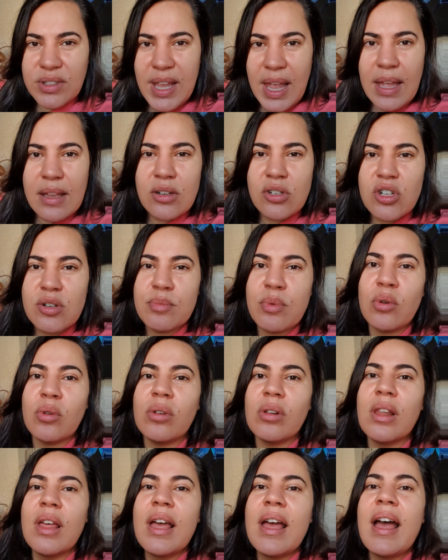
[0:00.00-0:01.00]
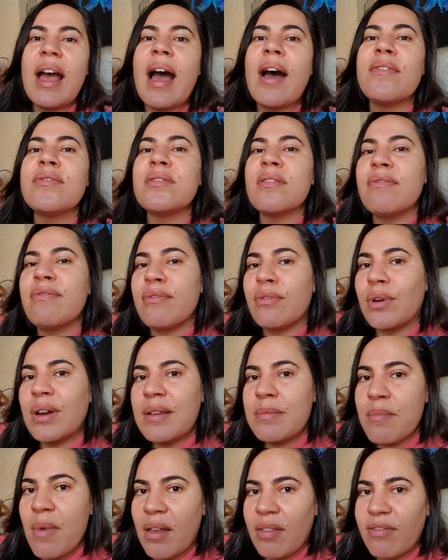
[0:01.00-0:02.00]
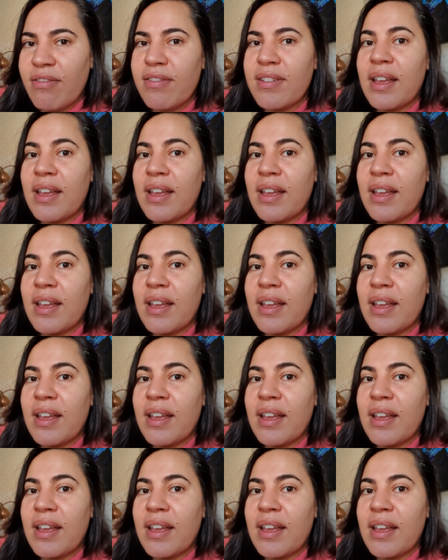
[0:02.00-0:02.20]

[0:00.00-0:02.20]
tangible after three months